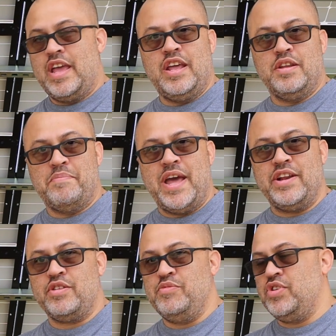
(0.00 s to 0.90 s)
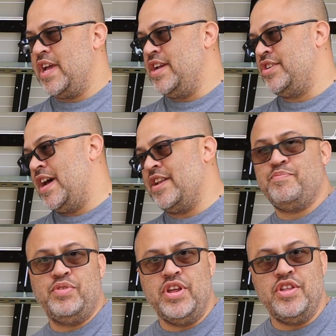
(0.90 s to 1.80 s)
And the battery communication, I
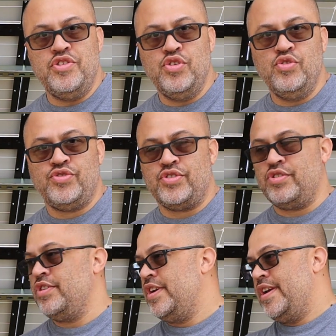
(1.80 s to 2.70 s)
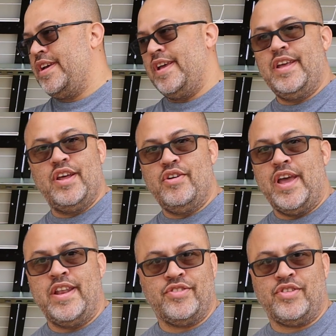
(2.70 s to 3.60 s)
just put it in user and, uh,
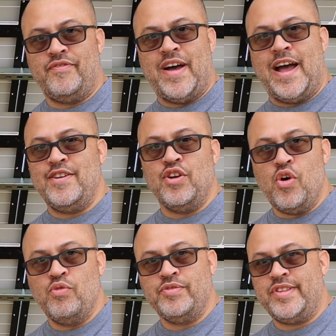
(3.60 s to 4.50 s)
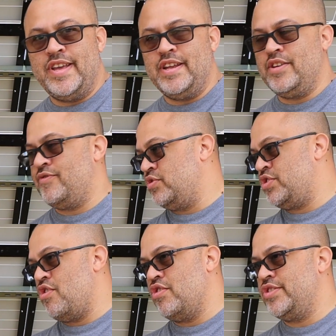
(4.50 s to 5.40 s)
and just define your own settings for
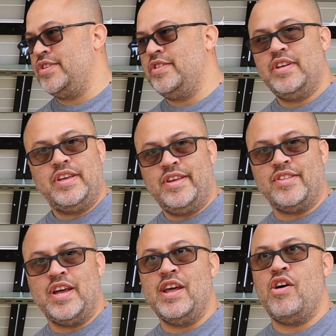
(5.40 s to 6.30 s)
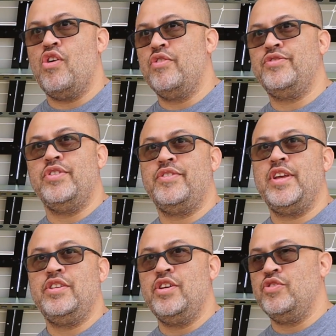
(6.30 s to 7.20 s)
charging. It's not that hard. So the
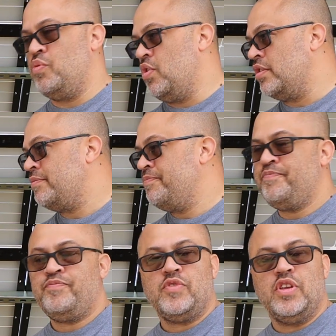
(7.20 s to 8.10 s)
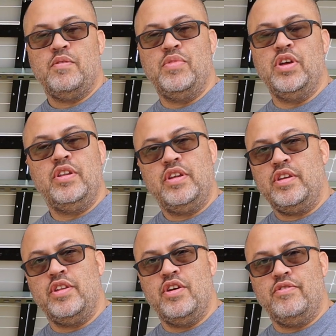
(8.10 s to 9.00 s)
thing does work, but
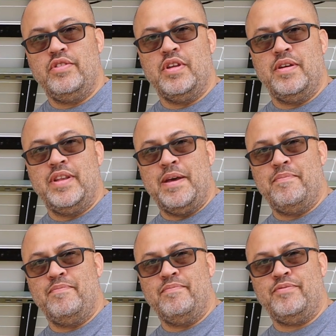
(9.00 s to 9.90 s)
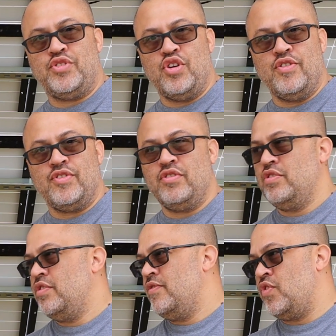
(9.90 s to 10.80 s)
you know, that server
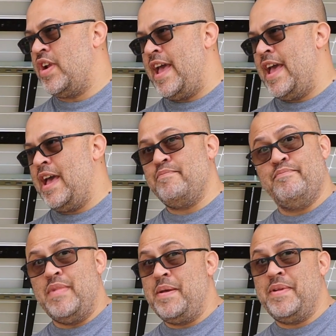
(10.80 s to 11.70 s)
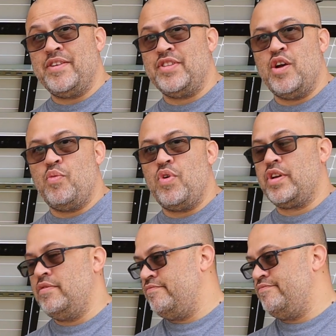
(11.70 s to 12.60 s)
for the app, maybe that's not
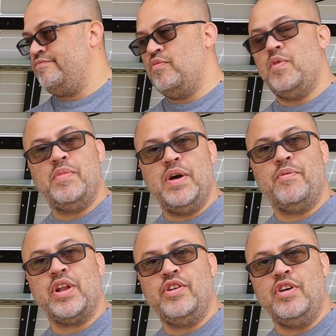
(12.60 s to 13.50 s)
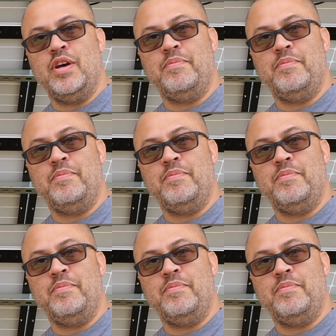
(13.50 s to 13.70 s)
working but we're gonna do